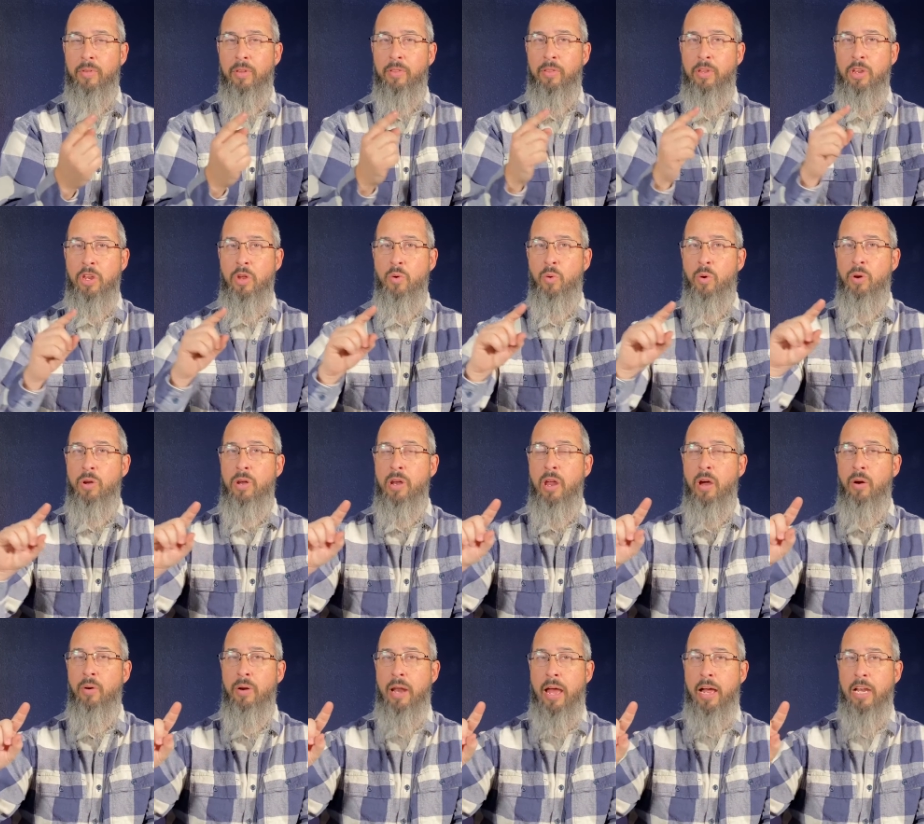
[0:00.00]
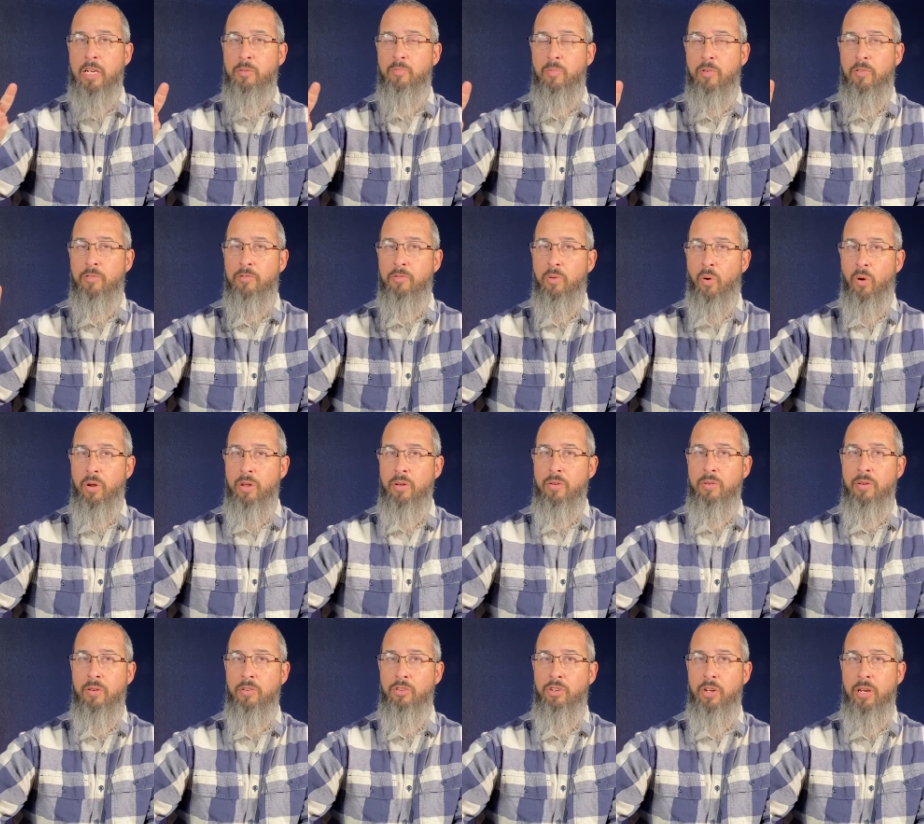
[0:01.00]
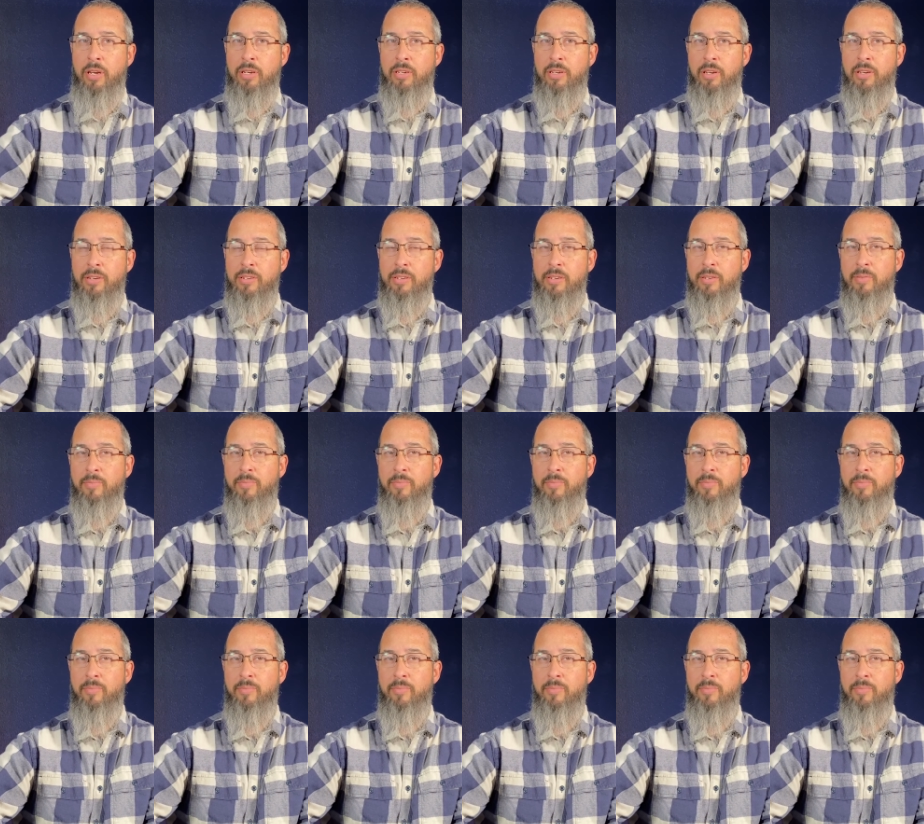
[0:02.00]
that you were known as before you knew Jesus.